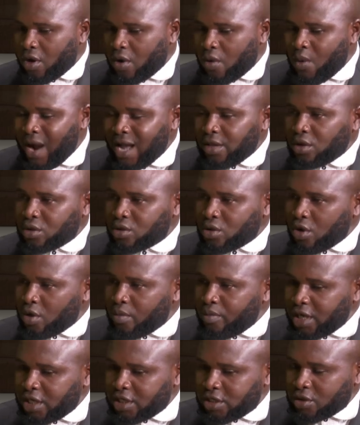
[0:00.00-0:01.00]
why not
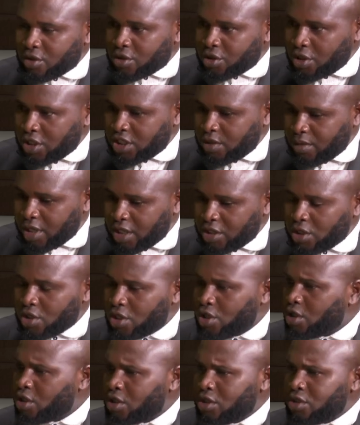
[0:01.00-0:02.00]
commence your treatment?
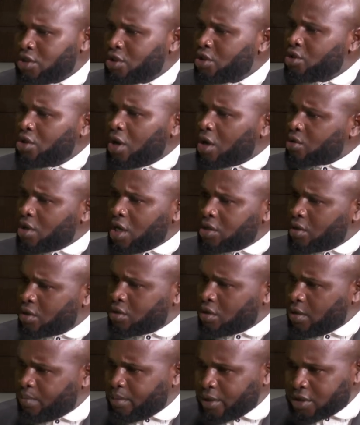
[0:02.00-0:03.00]
The doctor is
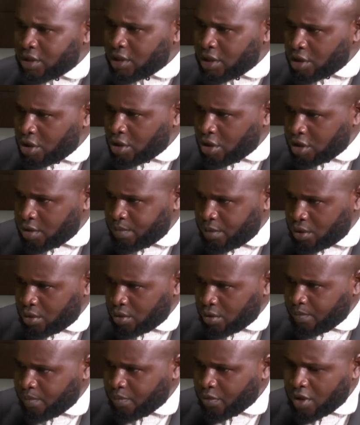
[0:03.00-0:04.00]
not the only person in the
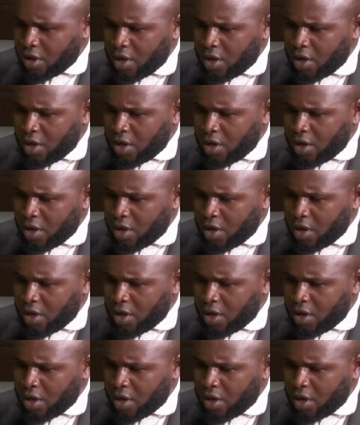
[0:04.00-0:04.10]
hospital.